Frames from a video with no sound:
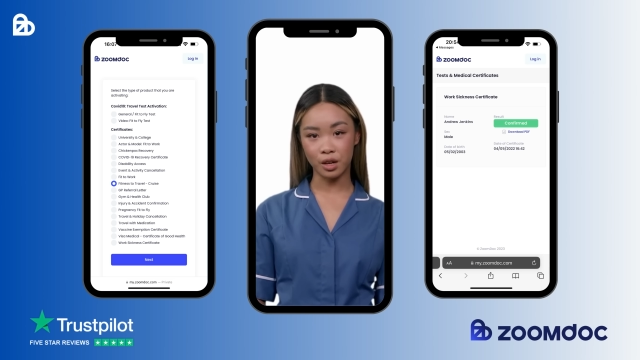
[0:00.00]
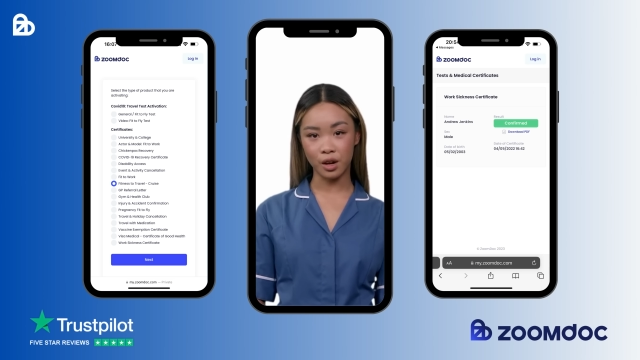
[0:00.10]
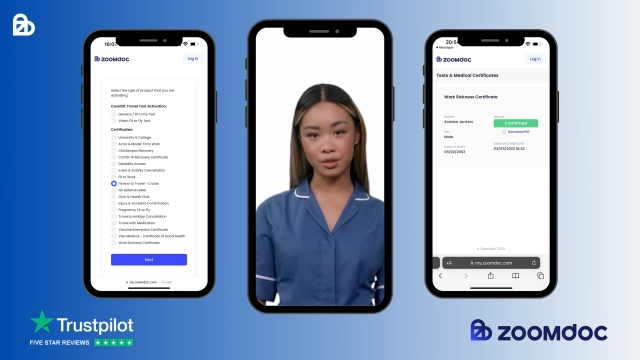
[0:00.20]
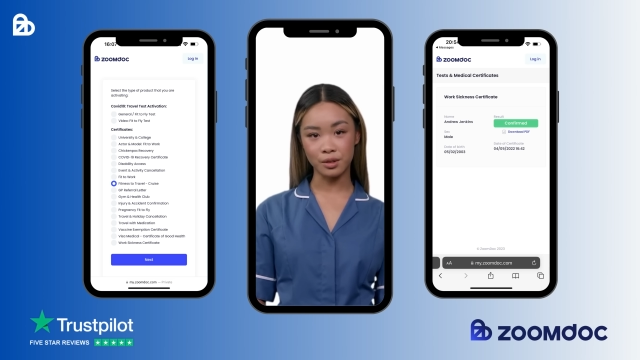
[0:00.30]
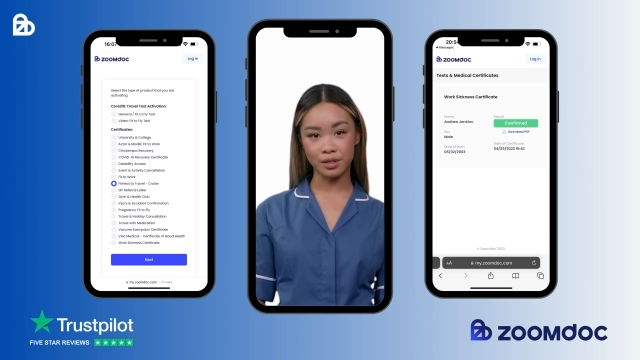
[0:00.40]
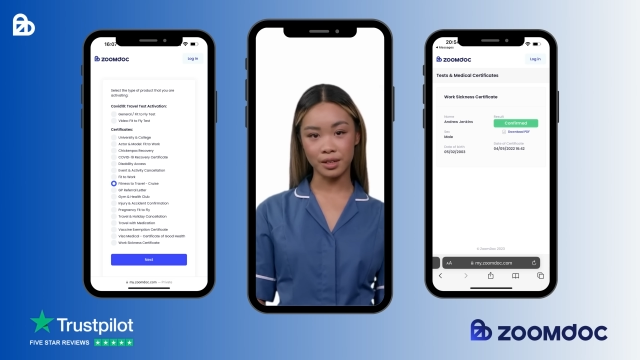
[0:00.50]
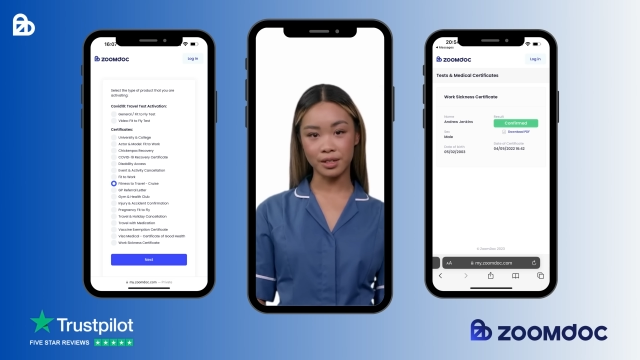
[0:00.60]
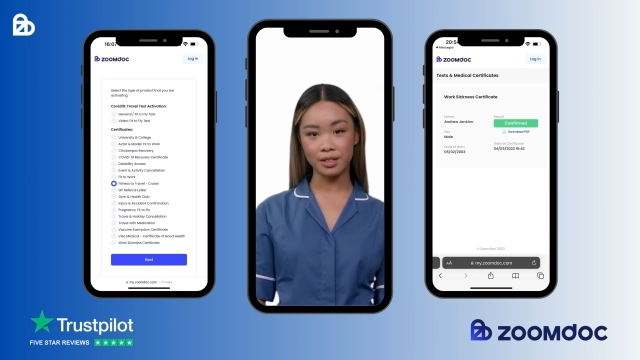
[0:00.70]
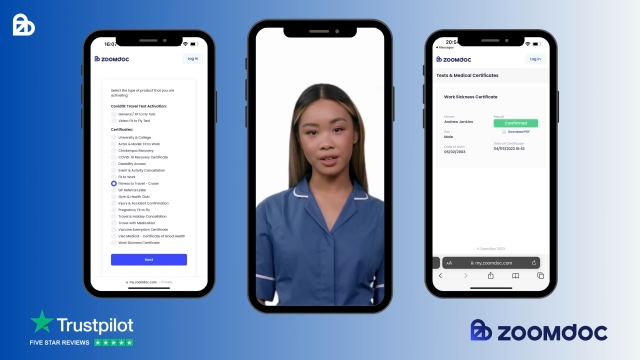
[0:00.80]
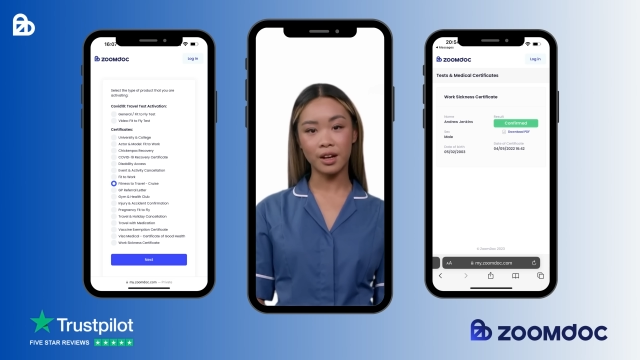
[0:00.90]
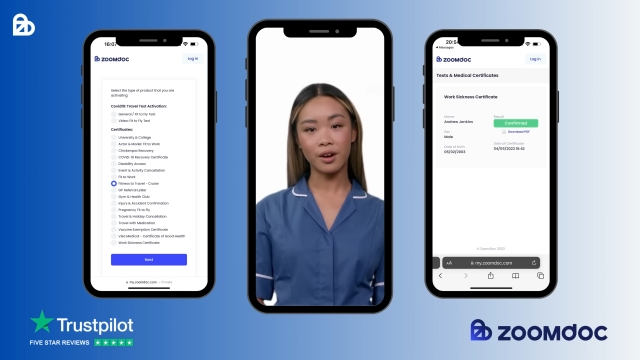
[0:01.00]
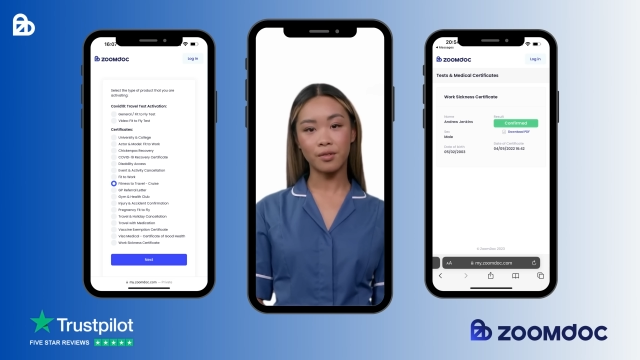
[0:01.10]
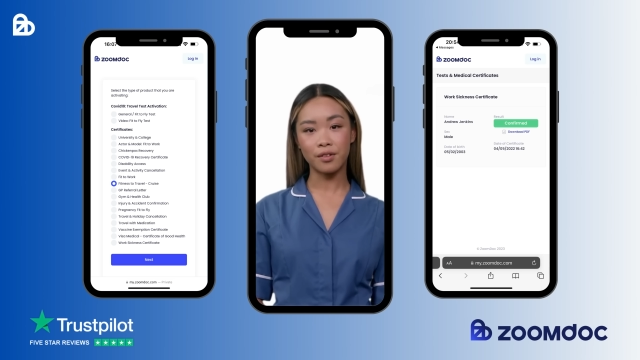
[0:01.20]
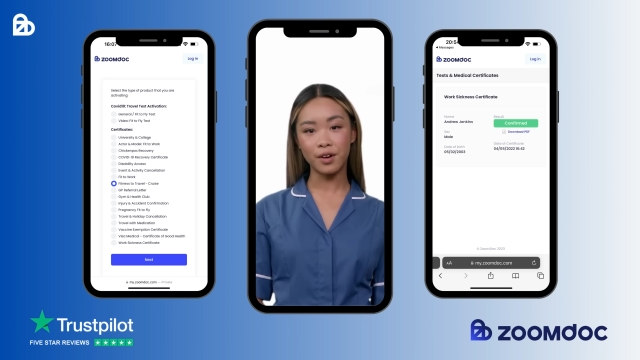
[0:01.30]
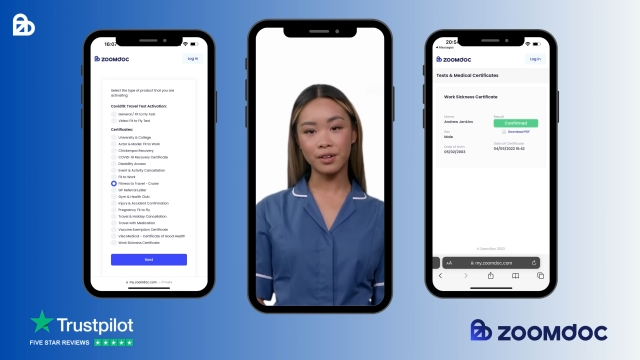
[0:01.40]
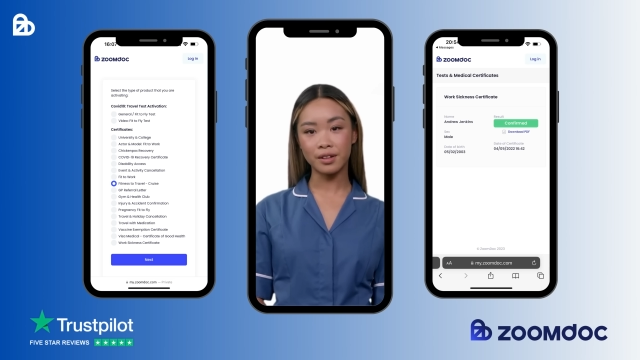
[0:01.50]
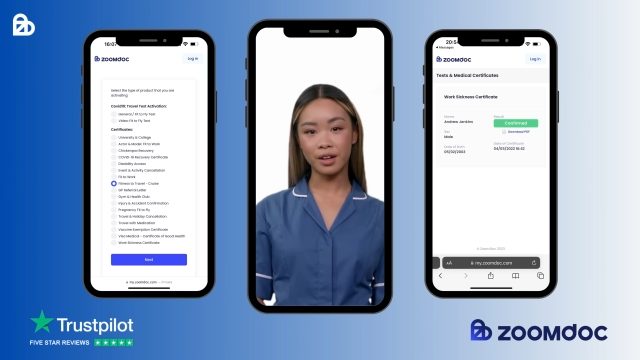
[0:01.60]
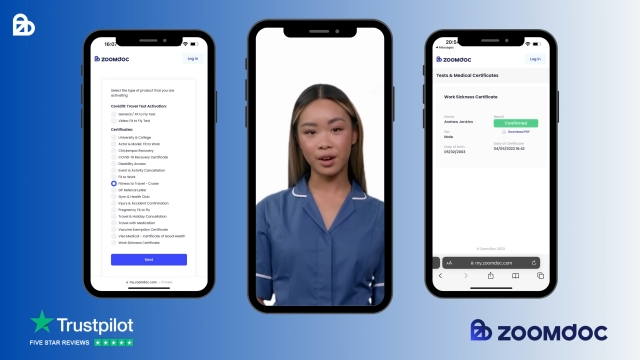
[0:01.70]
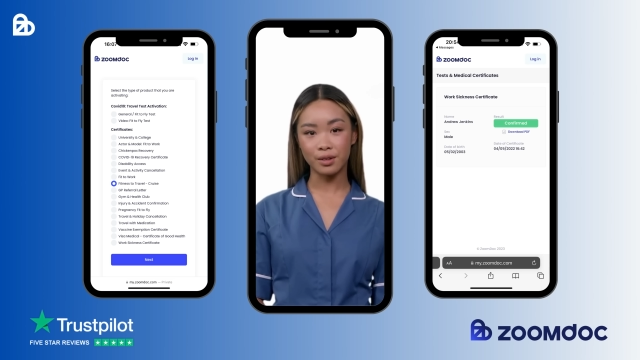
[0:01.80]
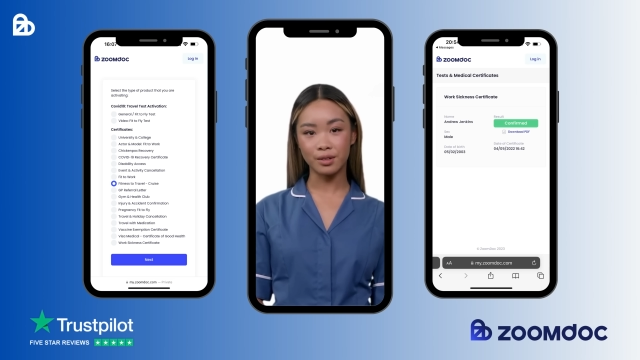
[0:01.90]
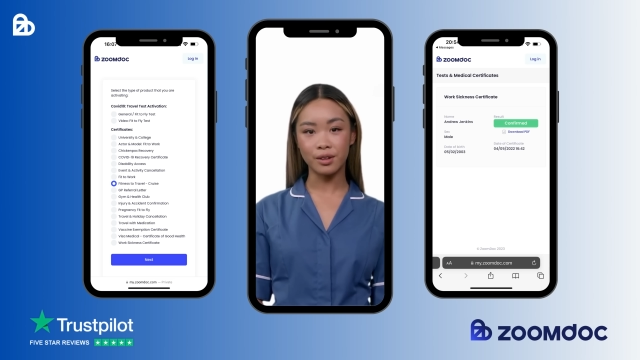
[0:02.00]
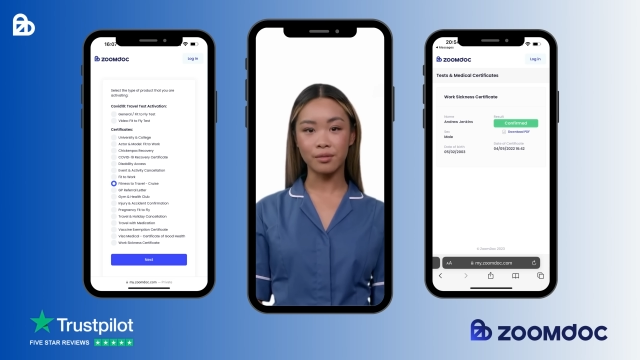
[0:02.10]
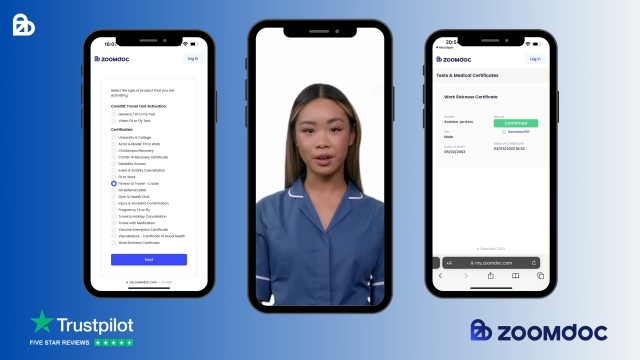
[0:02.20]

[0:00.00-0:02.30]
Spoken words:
Our doctors have provided thousands of